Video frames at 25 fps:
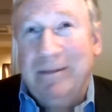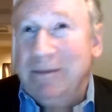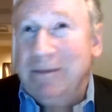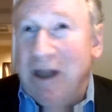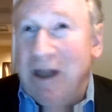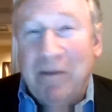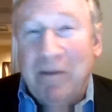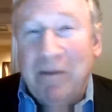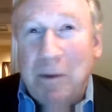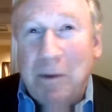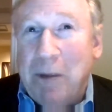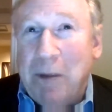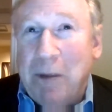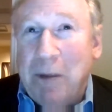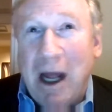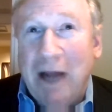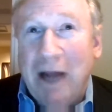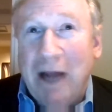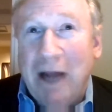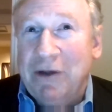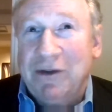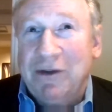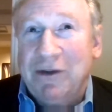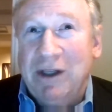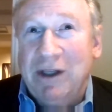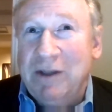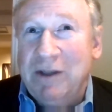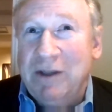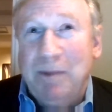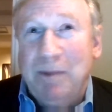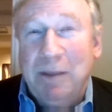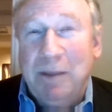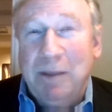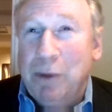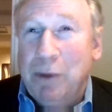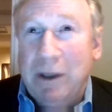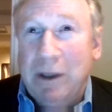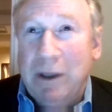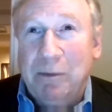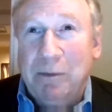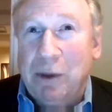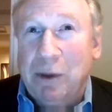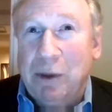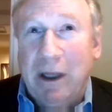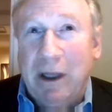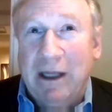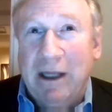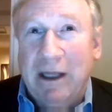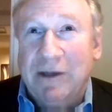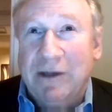government policies be put in
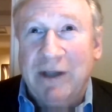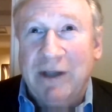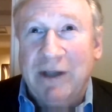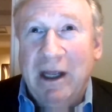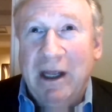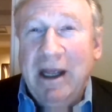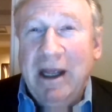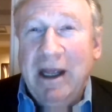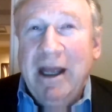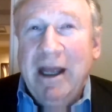place